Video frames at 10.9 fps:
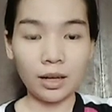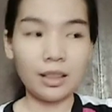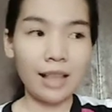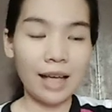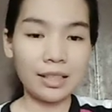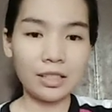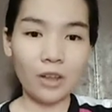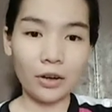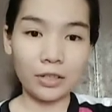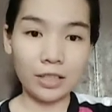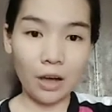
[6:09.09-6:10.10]
Lands
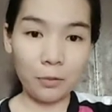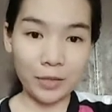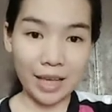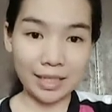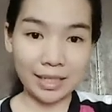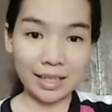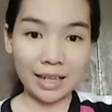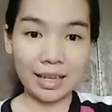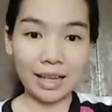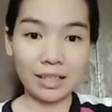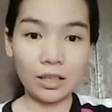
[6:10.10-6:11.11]
are now protected
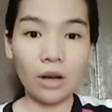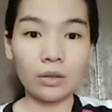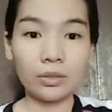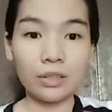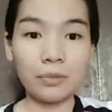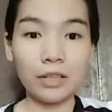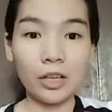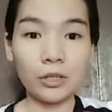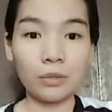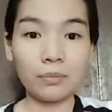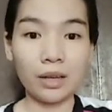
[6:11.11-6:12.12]
against
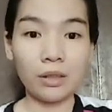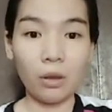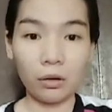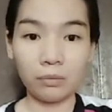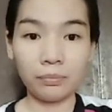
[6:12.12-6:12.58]
contamination by law.